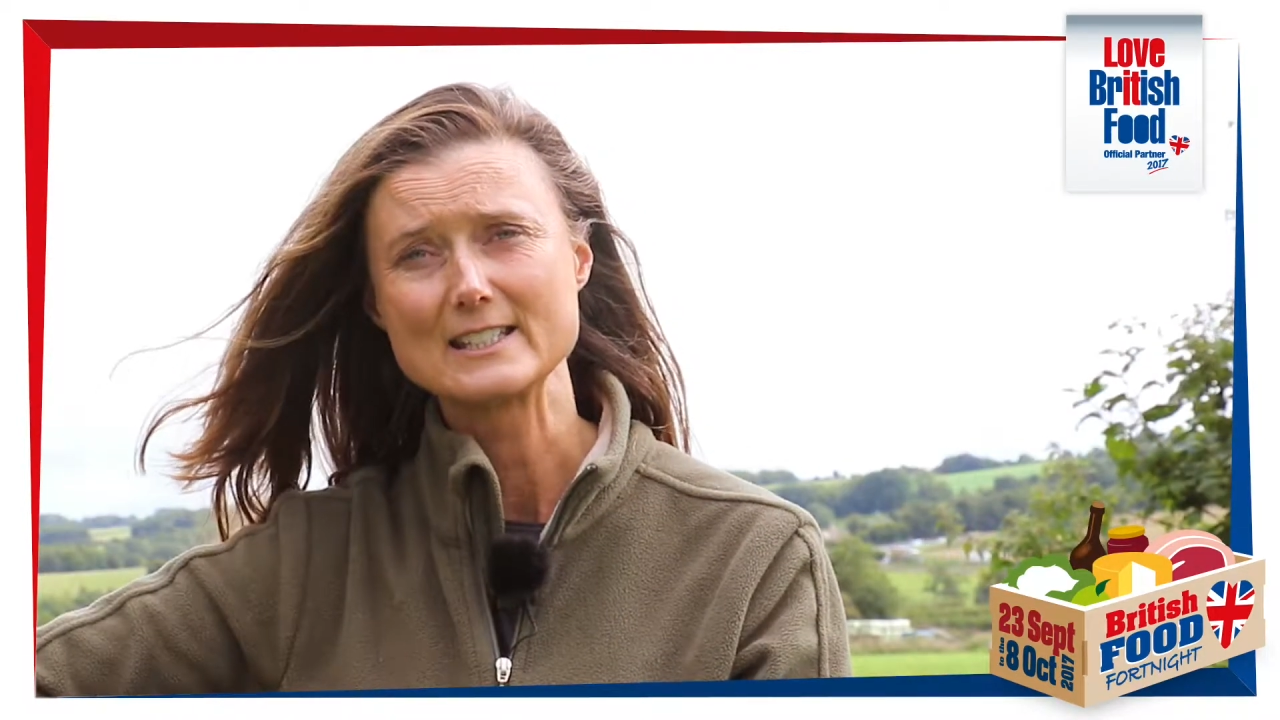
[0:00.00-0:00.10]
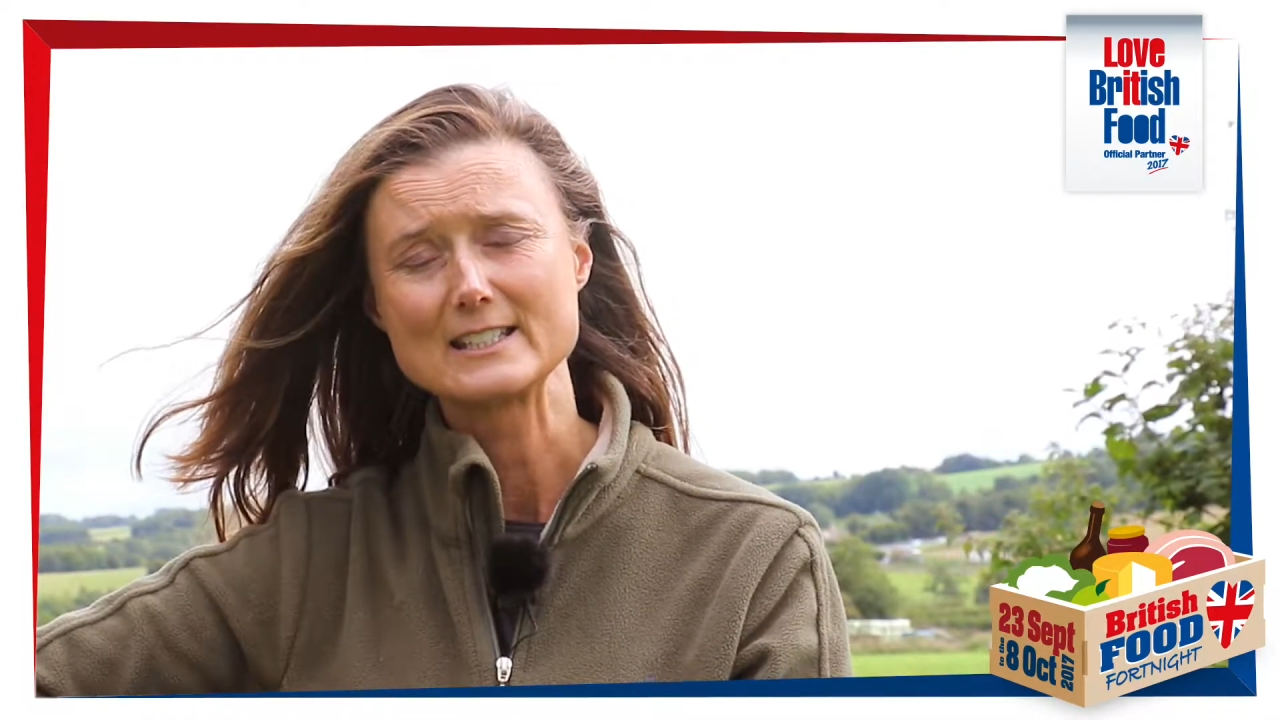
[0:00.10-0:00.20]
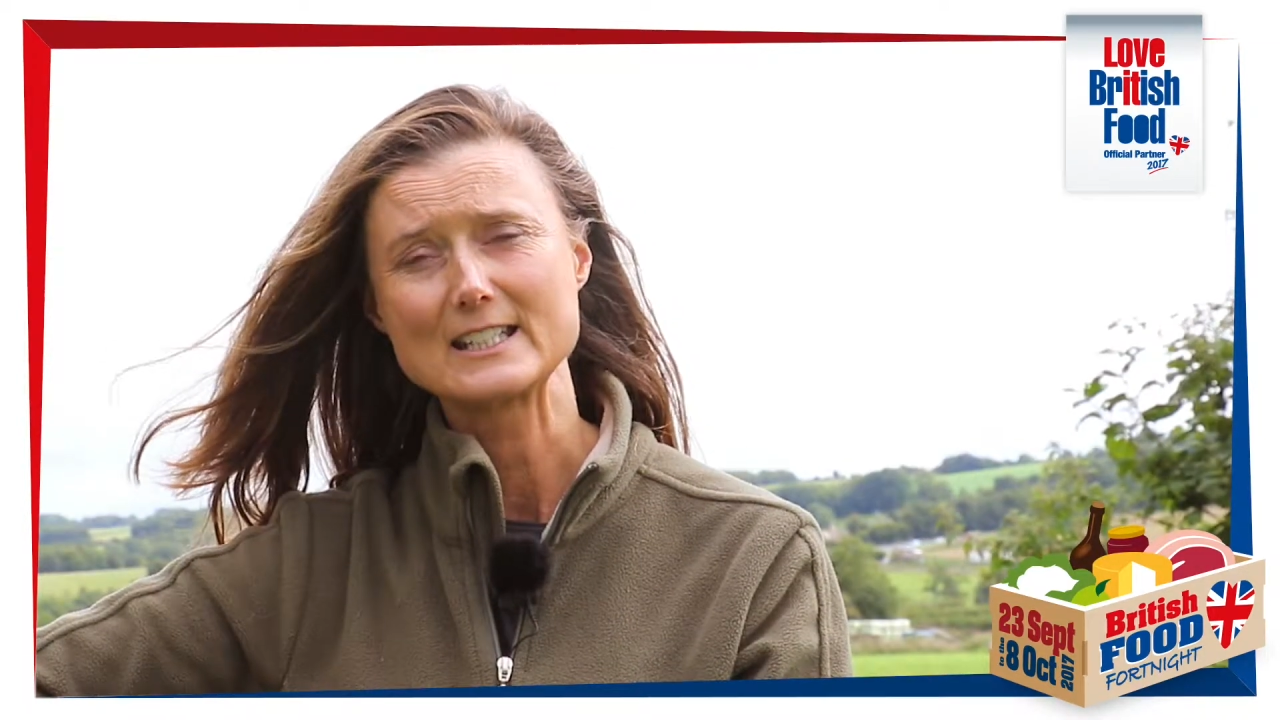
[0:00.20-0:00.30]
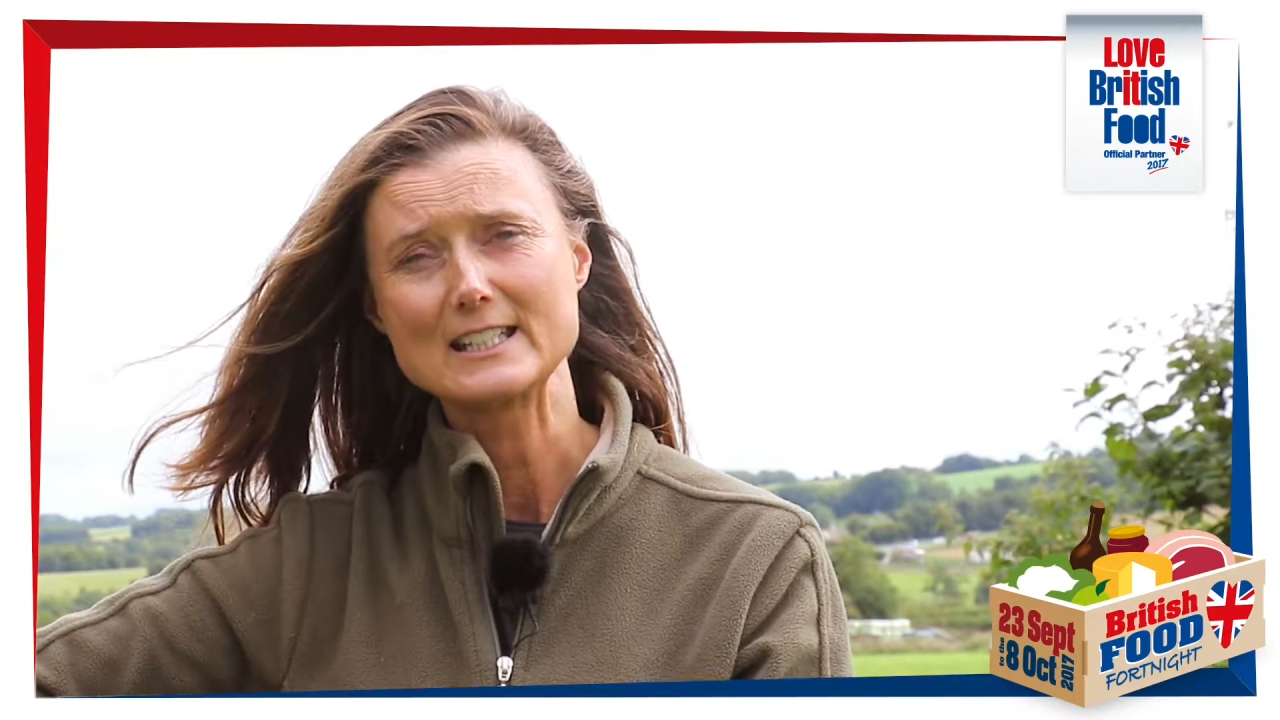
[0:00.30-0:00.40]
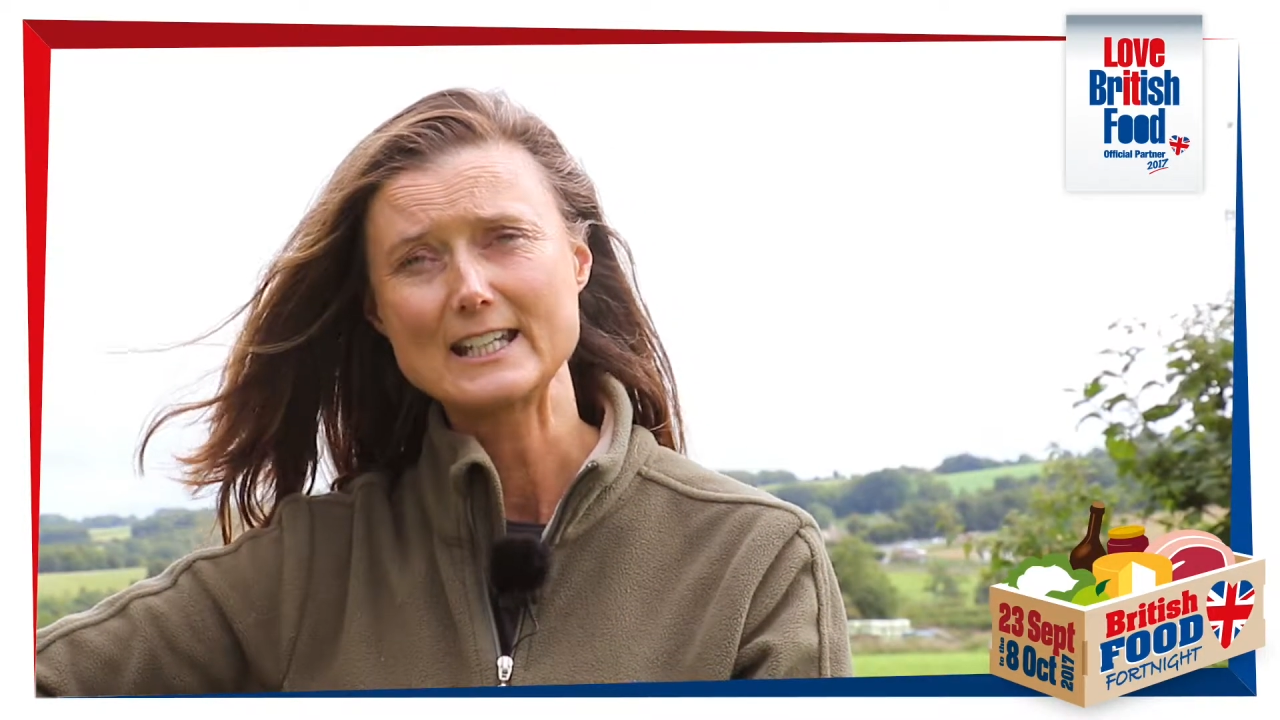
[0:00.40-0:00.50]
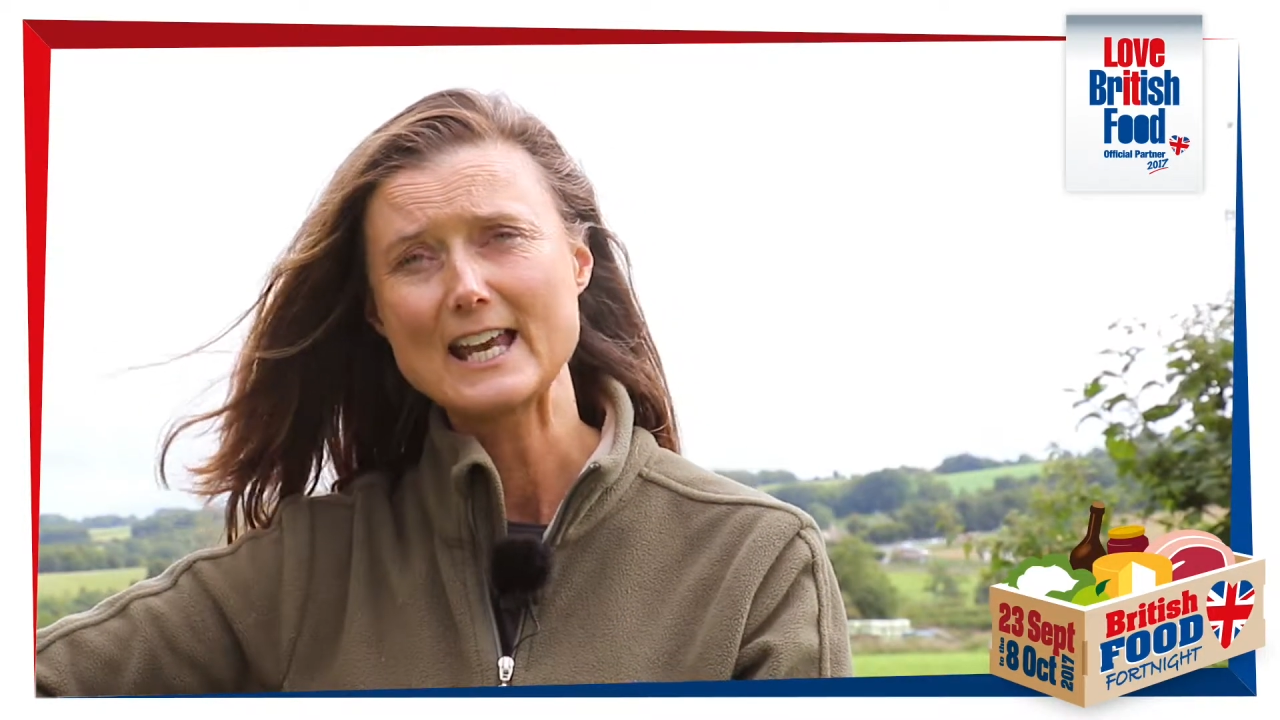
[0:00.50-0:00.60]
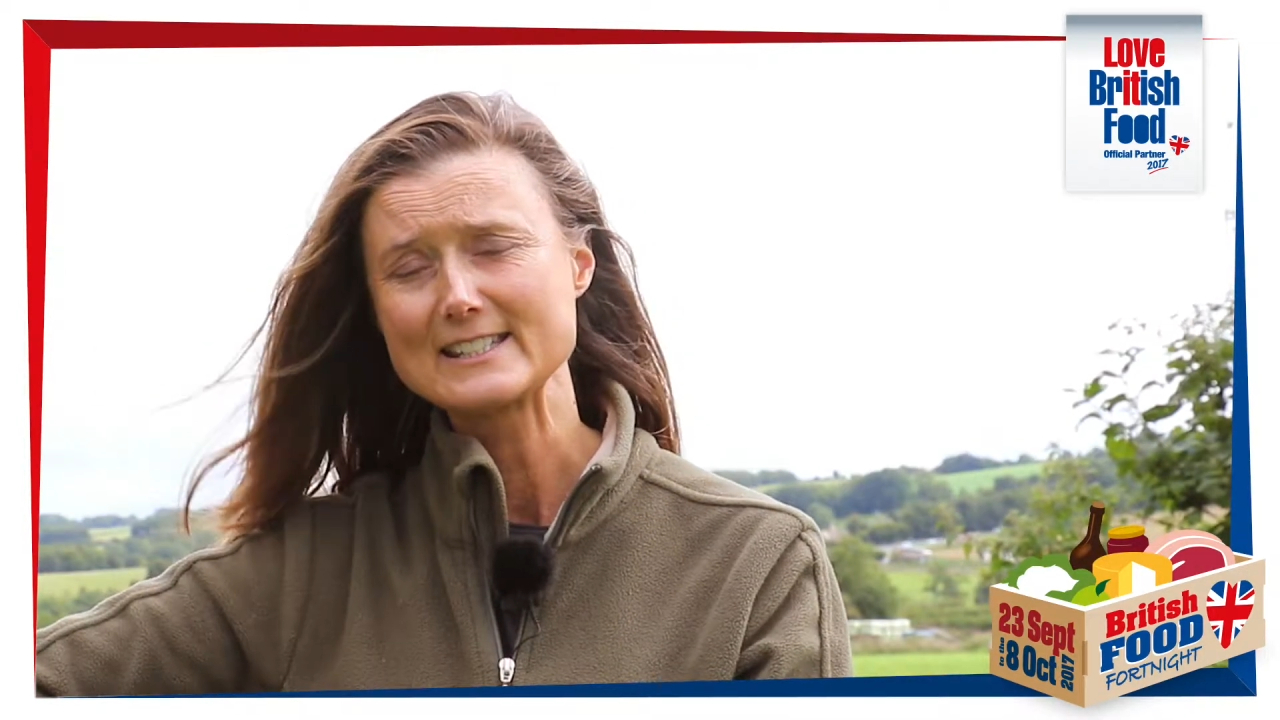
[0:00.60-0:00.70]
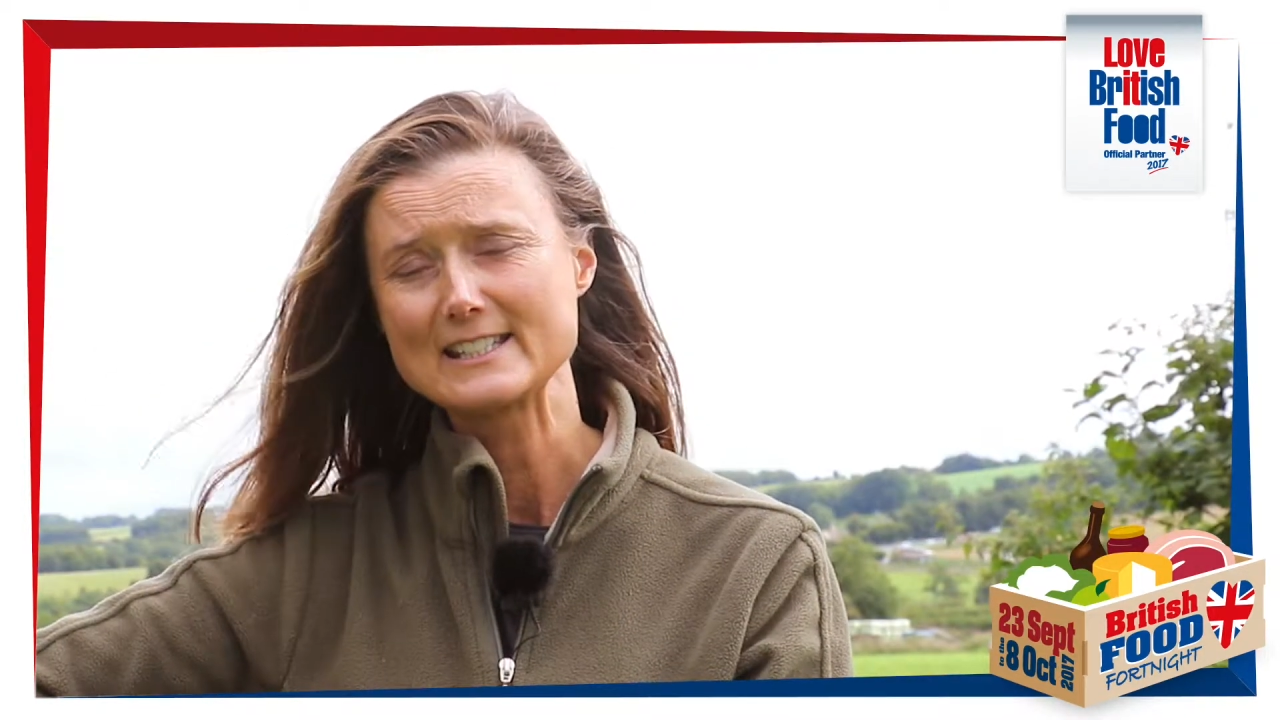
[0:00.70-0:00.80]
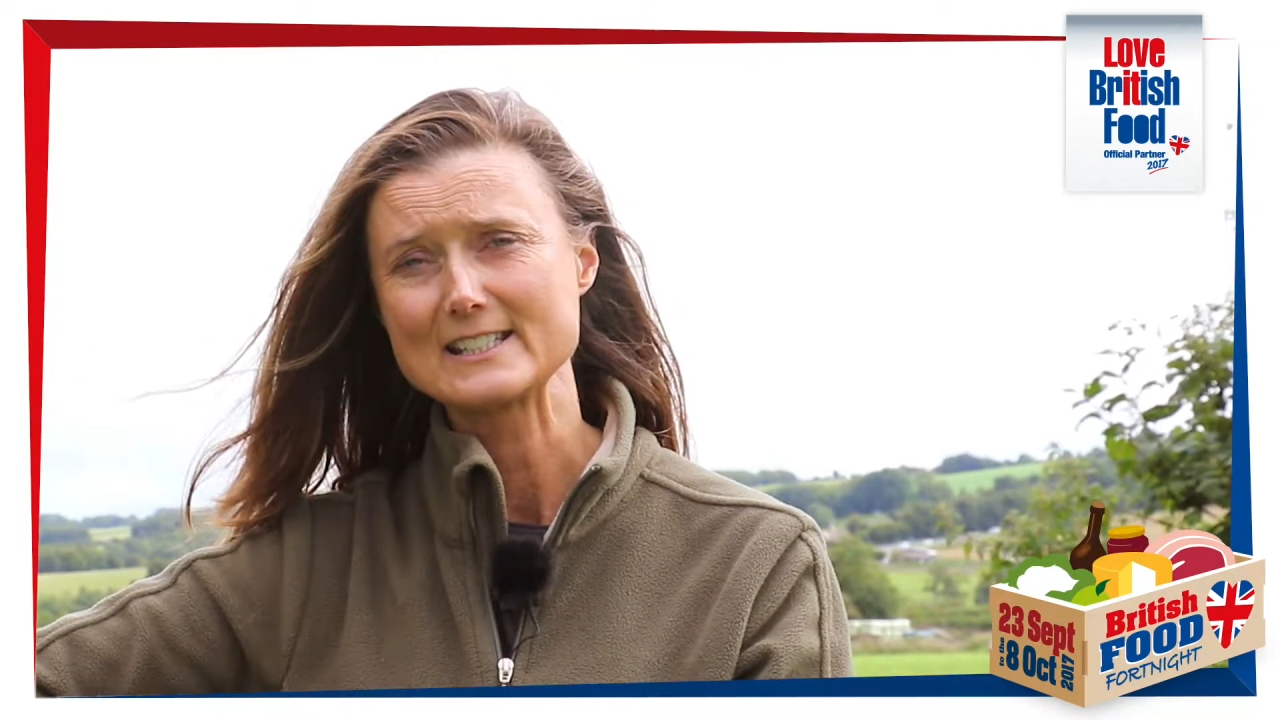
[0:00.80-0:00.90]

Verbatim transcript: that yes,